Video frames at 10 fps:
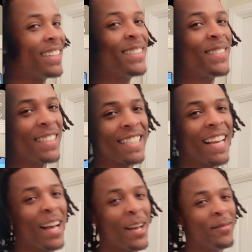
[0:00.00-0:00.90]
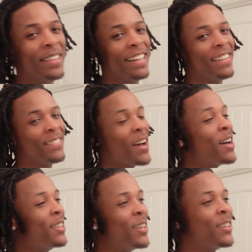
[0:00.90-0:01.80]
this was a time, man. If
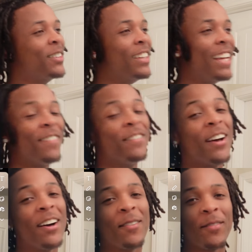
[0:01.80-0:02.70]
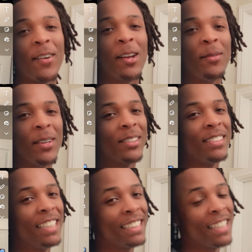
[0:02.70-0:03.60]
y'all know, if y'all follow me on
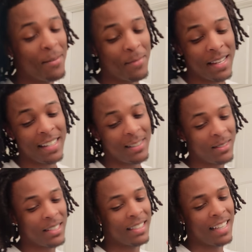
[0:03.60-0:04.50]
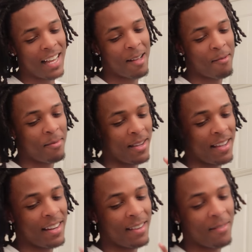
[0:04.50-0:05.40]
TikTok, man, this was a time,
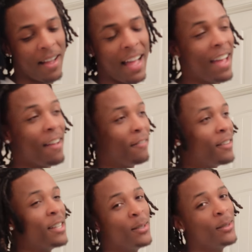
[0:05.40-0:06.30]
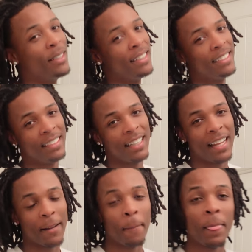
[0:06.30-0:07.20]
man. I had fun doing this shit.
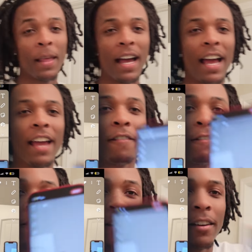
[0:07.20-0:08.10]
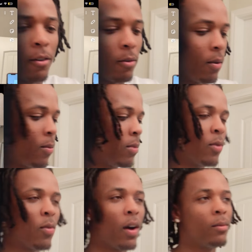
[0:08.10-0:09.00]
Like, I had, I don't
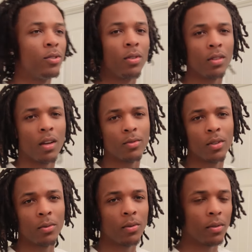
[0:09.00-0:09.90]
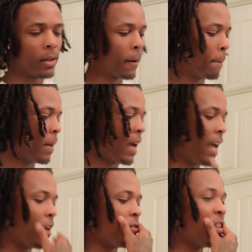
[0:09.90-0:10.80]
know why I'm showing you, I'm screen recording. I
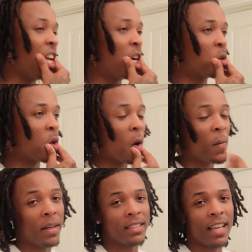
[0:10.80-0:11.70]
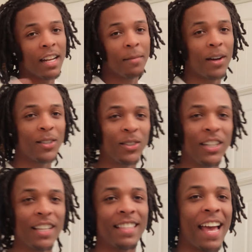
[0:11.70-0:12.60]
had fake grew out my side of my
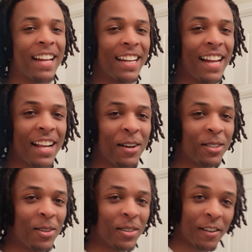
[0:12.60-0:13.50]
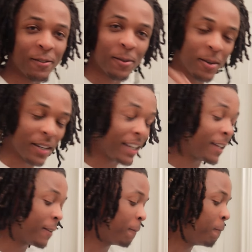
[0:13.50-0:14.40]
dreads, acting like I was gonna get full head.